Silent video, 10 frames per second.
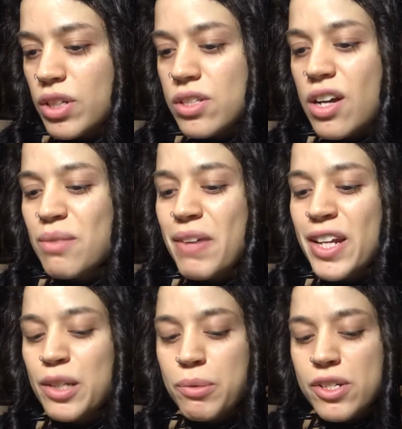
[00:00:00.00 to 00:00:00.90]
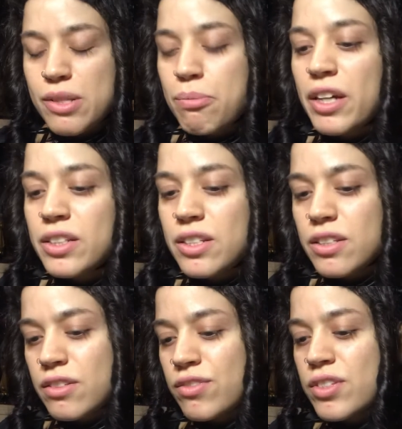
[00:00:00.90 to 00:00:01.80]
dogmatic
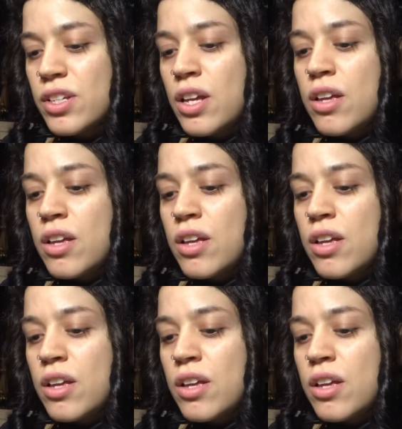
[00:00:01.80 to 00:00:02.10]
perspectives